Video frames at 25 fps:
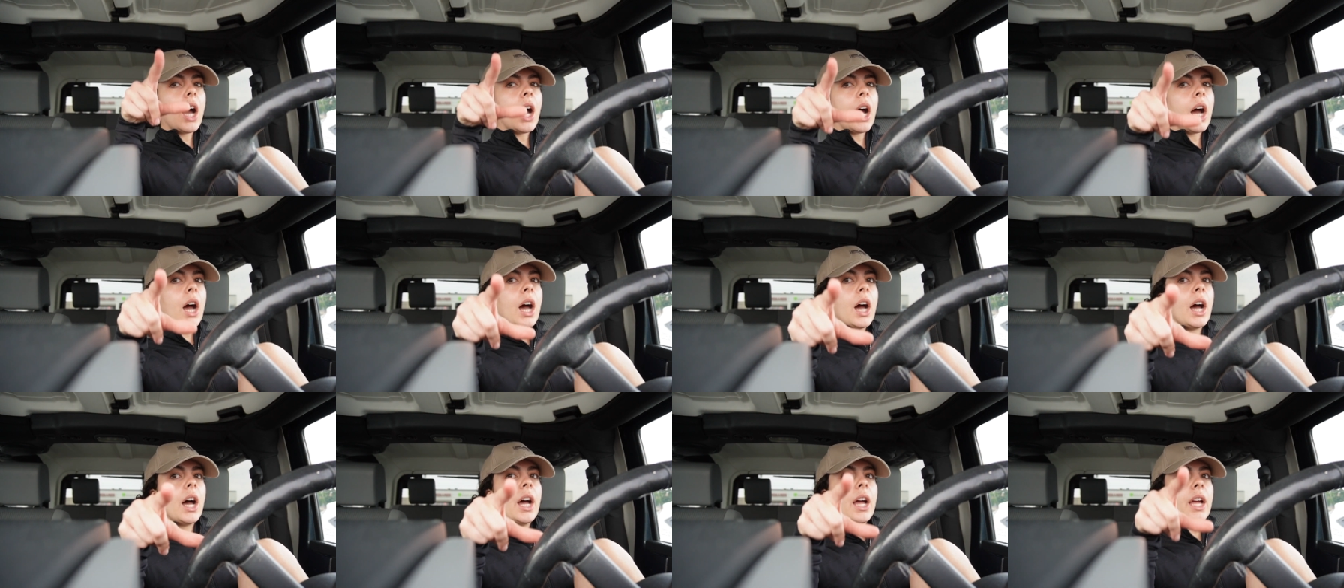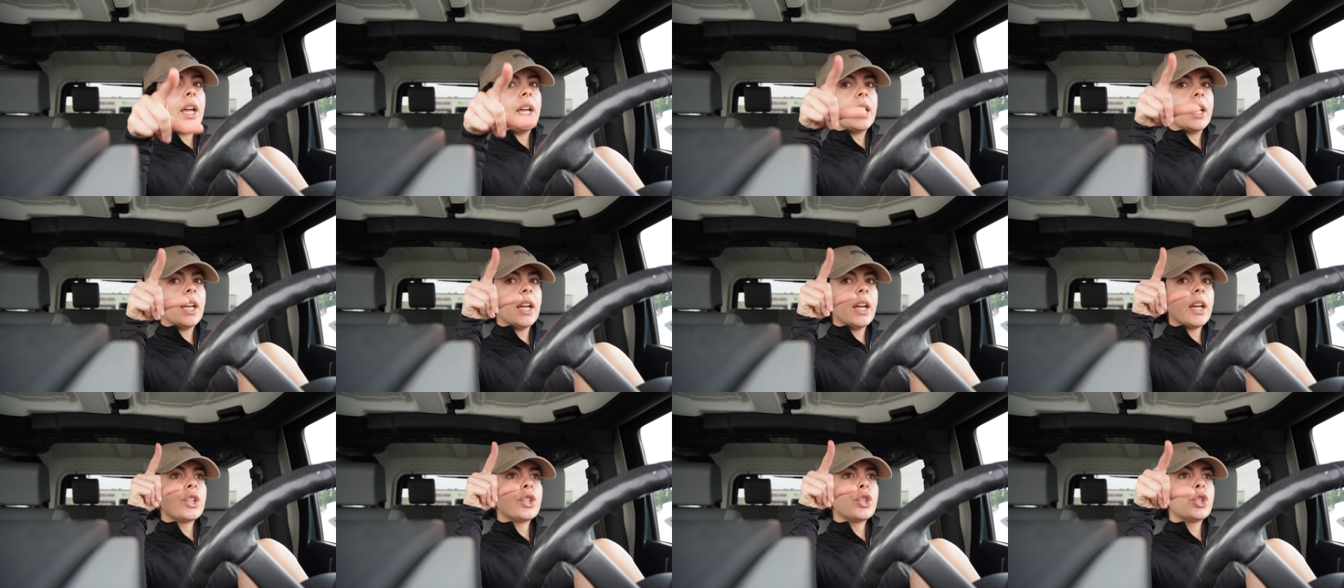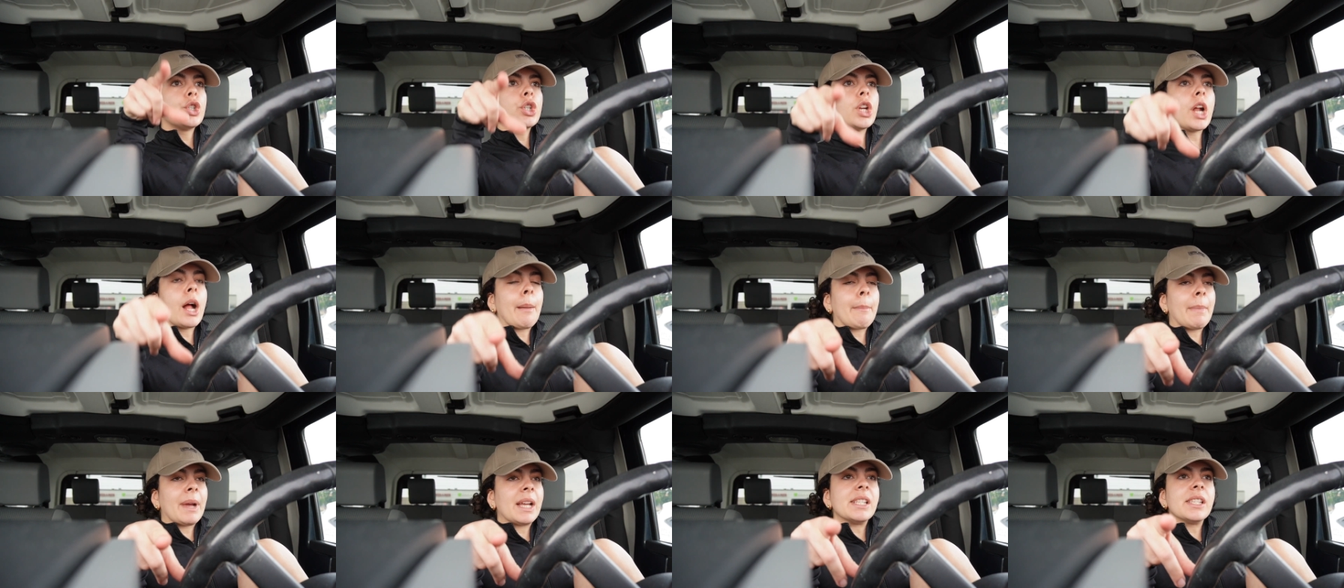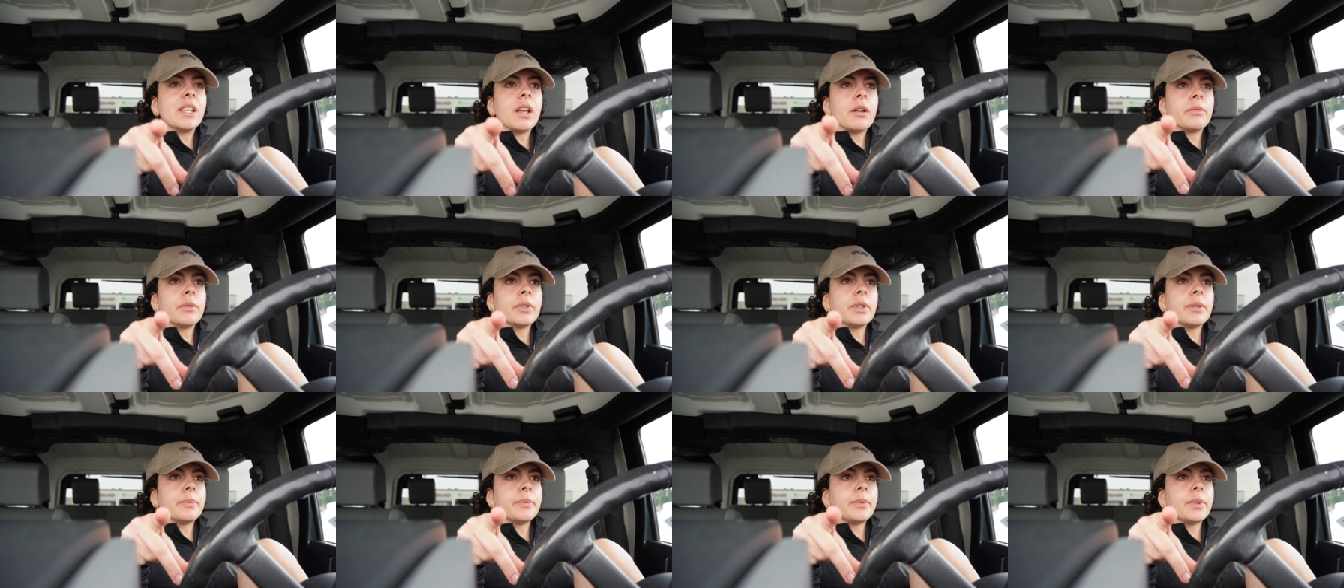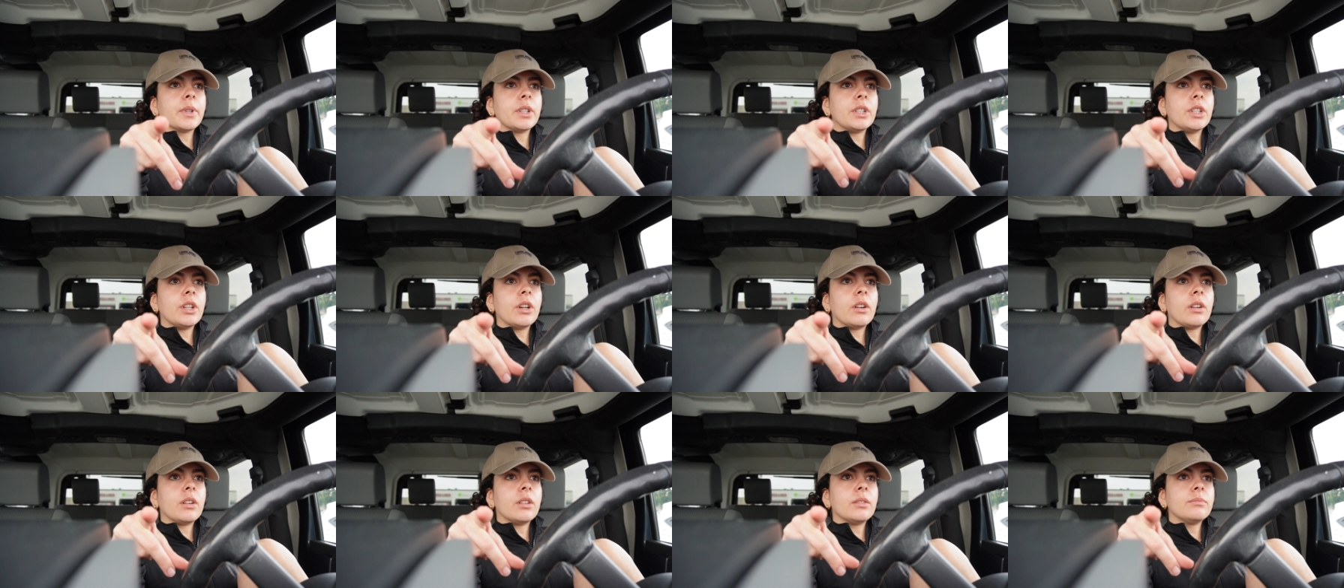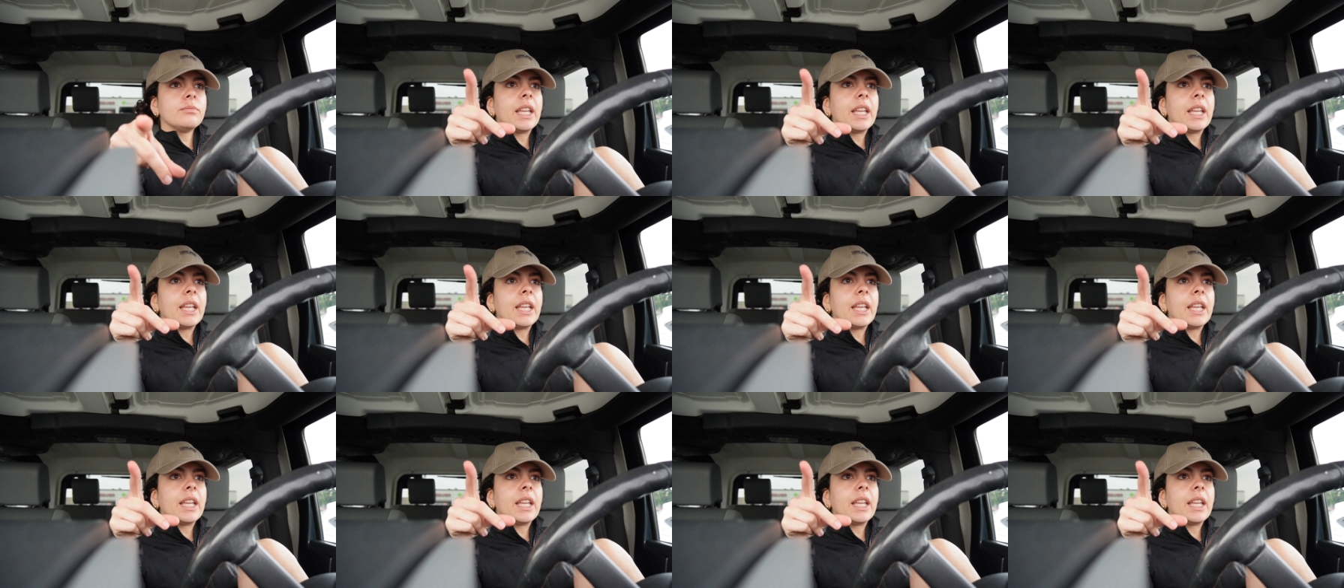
I shot myself in the foot, y'all,